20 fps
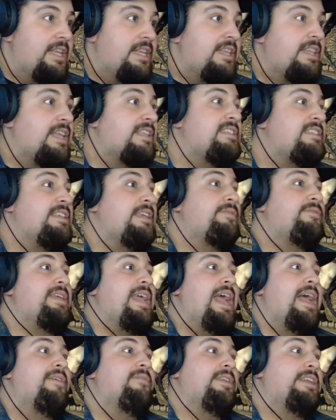Let's see if they
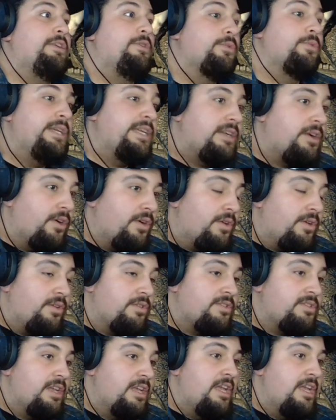have any recalls